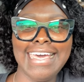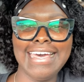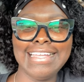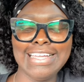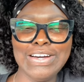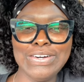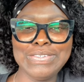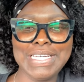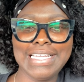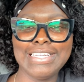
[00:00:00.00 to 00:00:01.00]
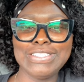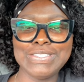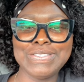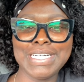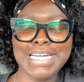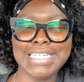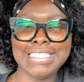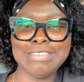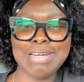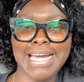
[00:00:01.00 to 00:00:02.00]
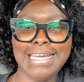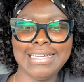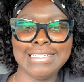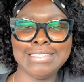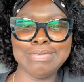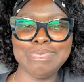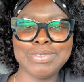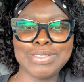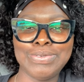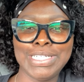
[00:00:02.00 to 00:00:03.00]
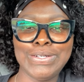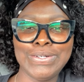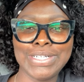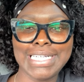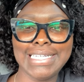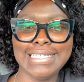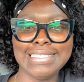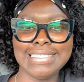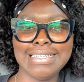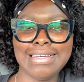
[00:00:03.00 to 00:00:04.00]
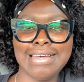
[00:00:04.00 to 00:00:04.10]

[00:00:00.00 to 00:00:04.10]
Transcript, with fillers: hello, hello. Um, I am recording